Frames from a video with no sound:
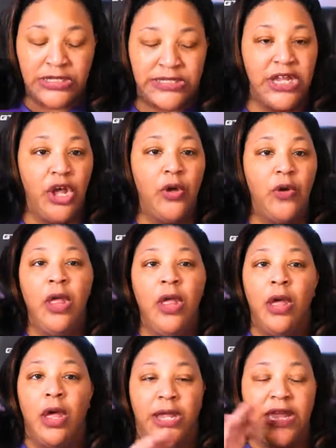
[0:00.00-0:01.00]
So,
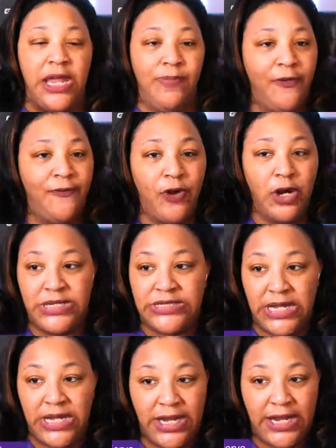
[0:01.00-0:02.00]
a key
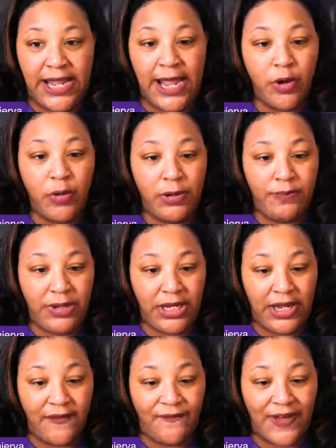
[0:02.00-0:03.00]
performance indicator would
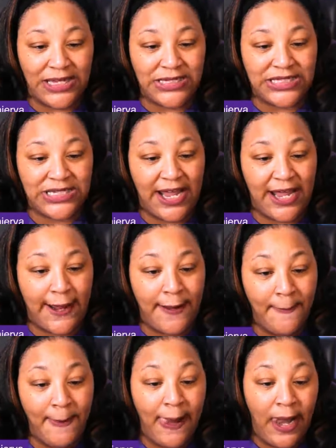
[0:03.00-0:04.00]
be if I
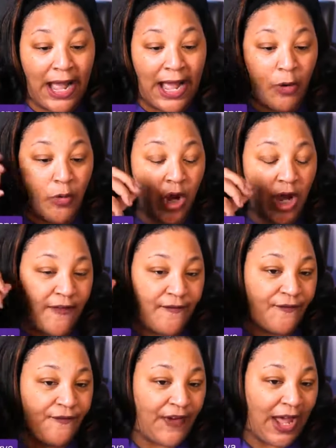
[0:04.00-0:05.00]
say I want
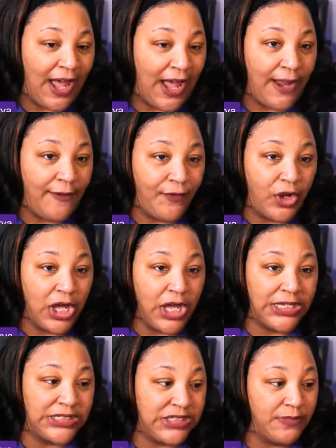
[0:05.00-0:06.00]
5
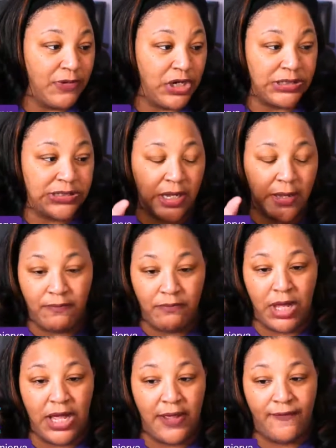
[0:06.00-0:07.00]
customers a
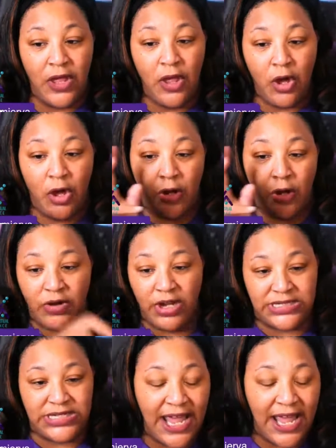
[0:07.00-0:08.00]
month on
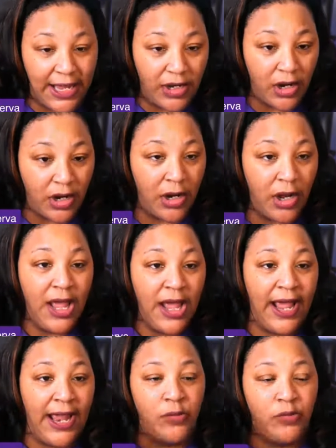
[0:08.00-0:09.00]
retainer,
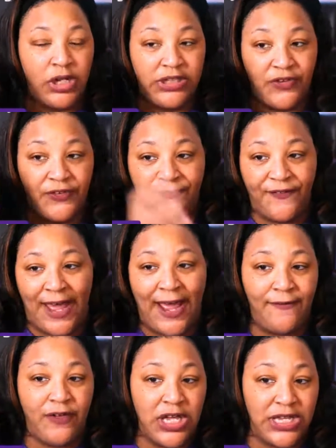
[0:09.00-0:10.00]
and I want those
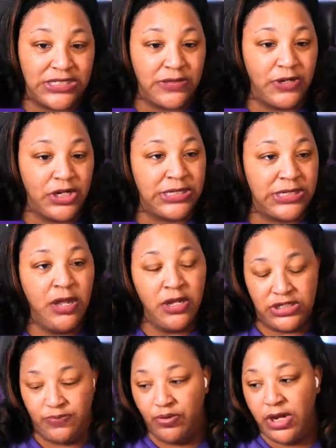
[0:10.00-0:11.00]
5 customers
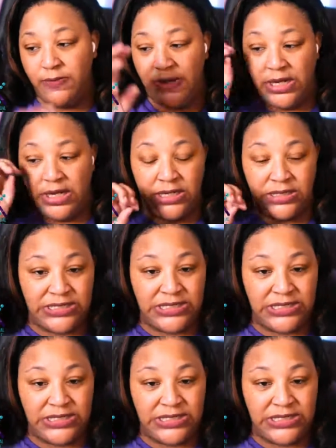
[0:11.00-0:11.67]
to bring me in